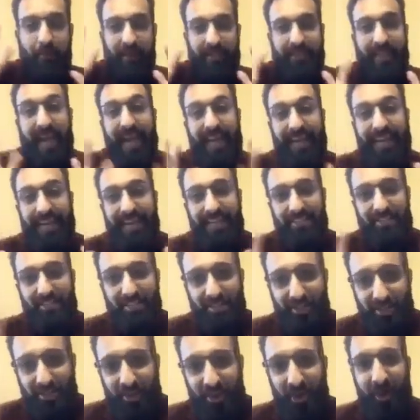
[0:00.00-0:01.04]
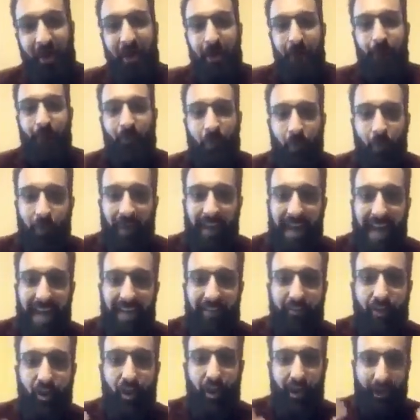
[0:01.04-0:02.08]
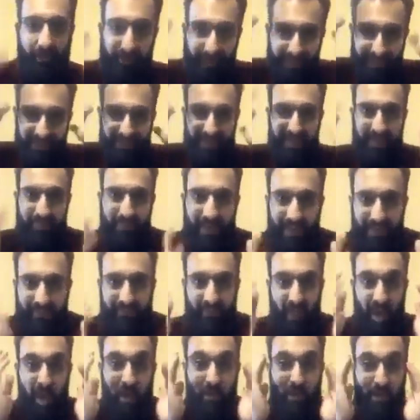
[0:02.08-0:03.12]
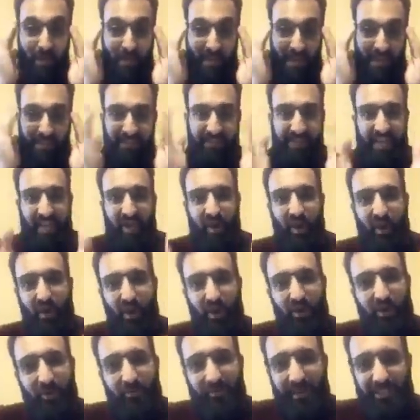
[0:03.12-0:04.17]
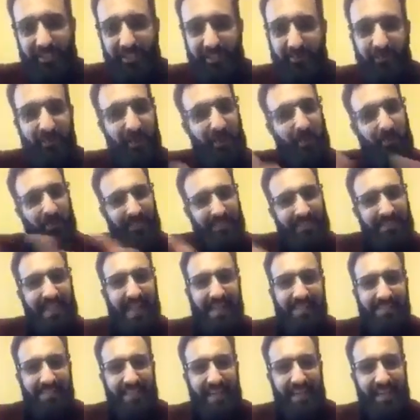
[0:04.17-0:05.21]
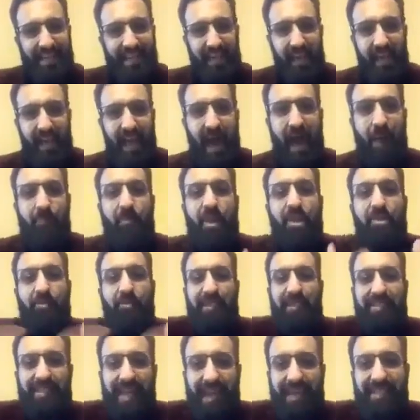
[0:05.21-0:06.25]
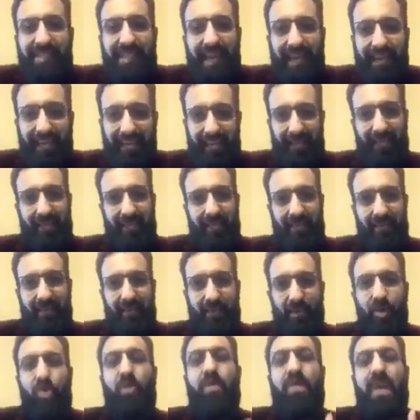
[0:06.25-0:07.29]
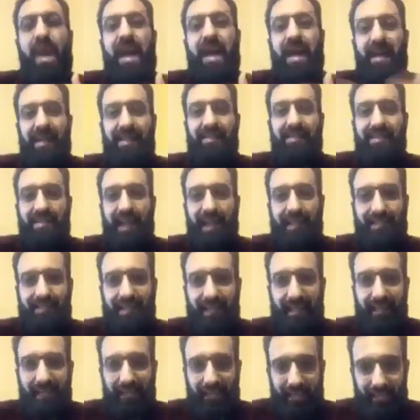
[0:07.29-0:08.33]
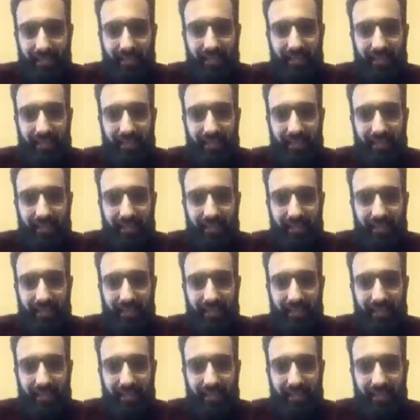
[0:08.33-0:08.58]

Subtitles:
But I guess, you know, when I talk, they see my turban, they say, oh, you must be with Zakzaki. I'm with Zakzaki. Who the hell is Zakzaki?